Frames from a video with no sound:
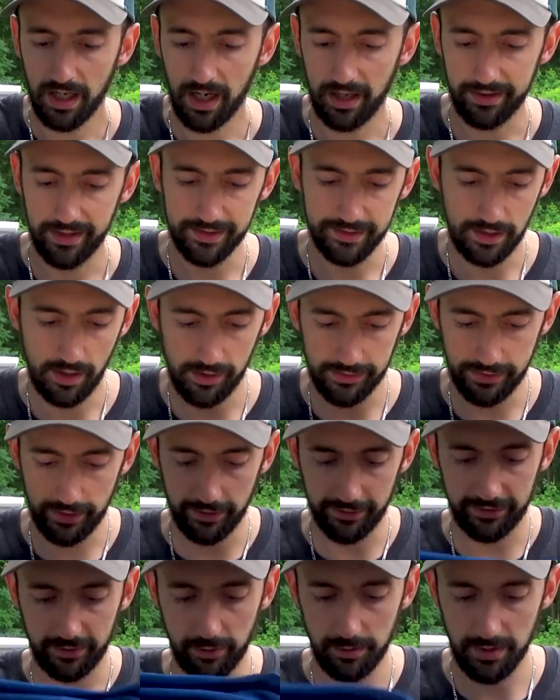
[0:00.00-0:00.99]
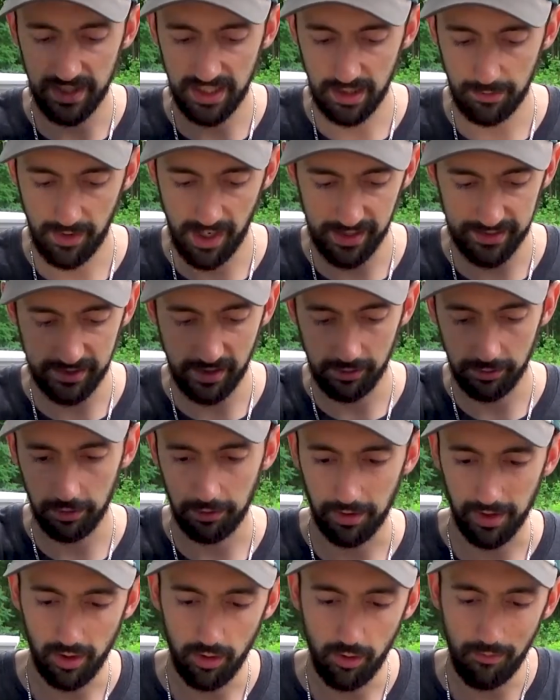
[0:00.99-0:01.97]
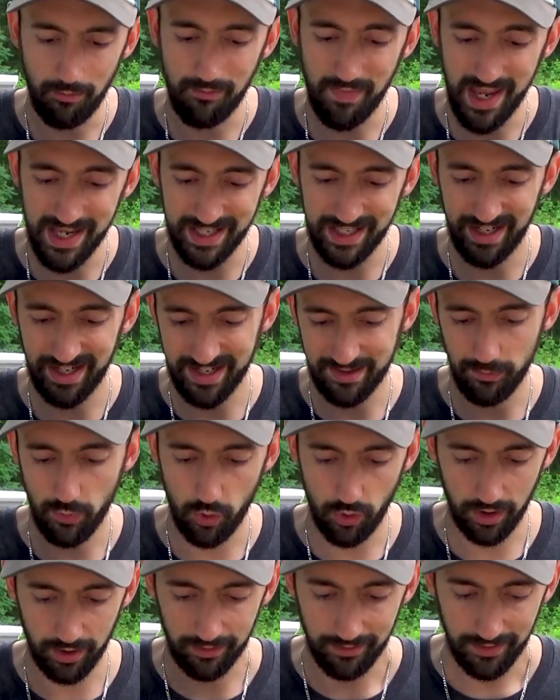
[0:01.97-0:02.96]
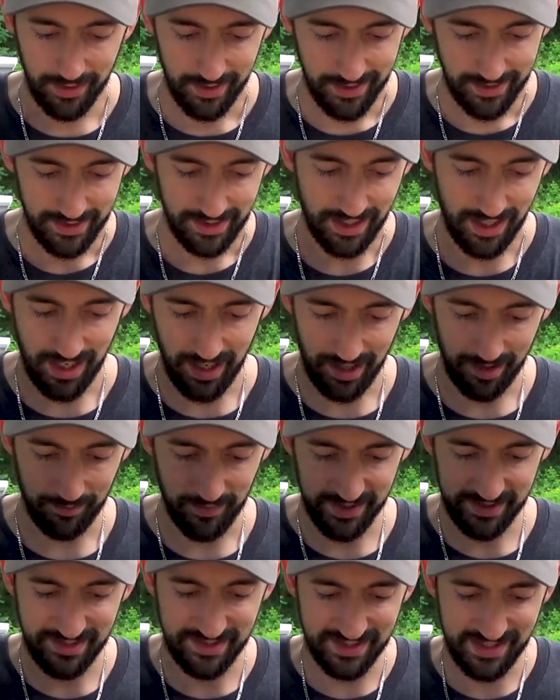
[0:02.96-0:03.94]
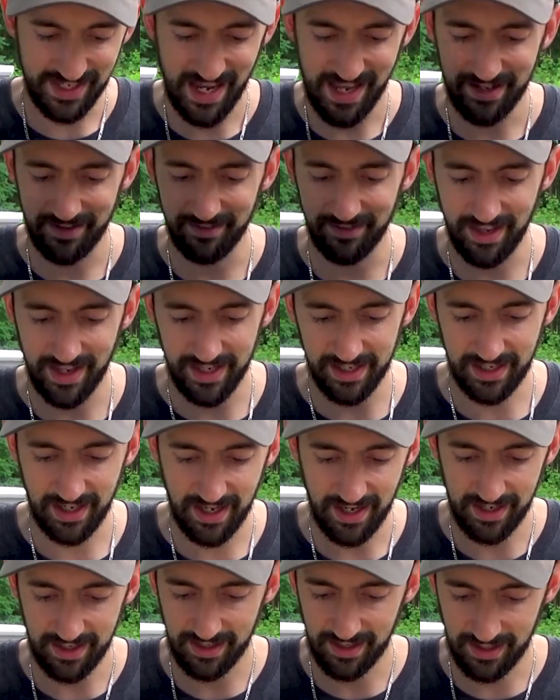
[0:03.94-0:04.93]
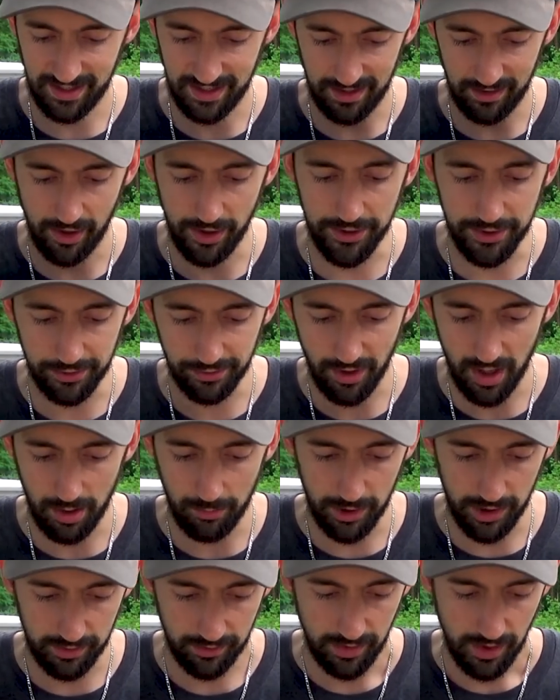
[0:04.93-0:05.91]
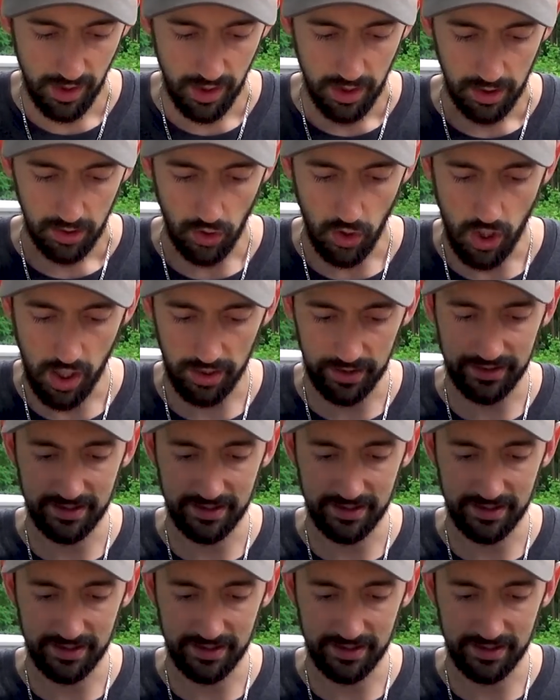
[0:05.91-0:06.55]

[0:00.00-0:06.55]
This also is from EMS, although they don't make it anymore. This is kind of like a Under Armour long